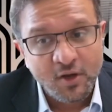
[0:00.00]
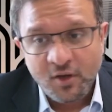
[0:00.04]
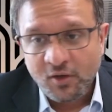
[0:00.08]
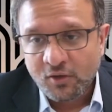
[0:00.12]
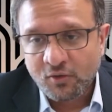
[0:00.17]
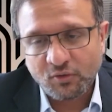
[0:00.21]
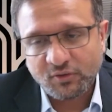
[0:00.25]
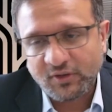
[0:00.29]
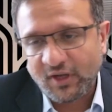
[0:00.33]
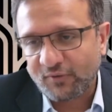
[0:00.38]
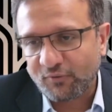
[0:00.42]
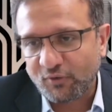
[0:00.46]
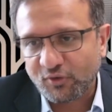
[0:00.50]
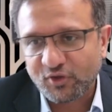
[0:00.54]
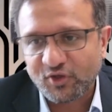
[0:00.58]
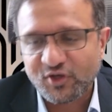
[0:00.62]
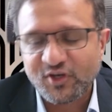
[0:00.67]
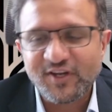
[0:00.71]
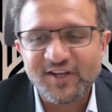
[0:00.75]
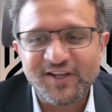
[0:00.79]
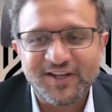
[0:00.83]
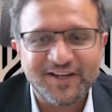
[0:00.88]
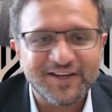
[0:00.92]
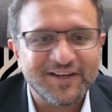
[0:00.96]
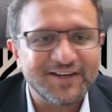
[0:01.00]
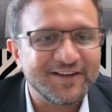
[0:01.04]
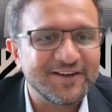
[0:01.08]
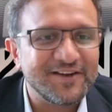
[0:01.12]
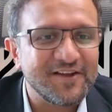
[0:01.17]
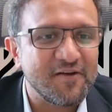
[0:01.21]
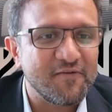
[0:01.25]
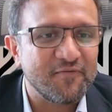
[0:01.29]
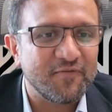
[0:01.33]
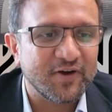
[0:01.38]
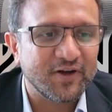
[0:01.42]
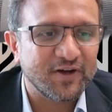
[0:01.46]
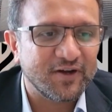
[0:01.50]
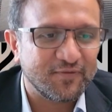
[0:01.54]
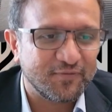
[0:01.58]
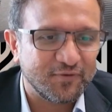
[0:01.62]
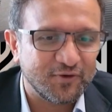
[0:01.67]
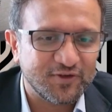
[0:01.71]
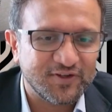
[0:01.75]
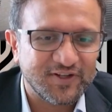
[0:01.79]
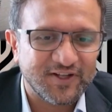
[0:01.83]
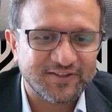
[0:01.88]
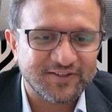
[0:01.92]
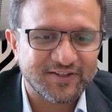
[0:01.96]
No, that was really, really a wonderful
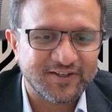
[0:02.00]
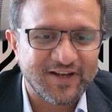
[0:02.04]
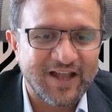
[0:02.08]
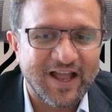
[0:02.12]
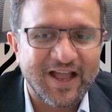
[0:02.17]
session.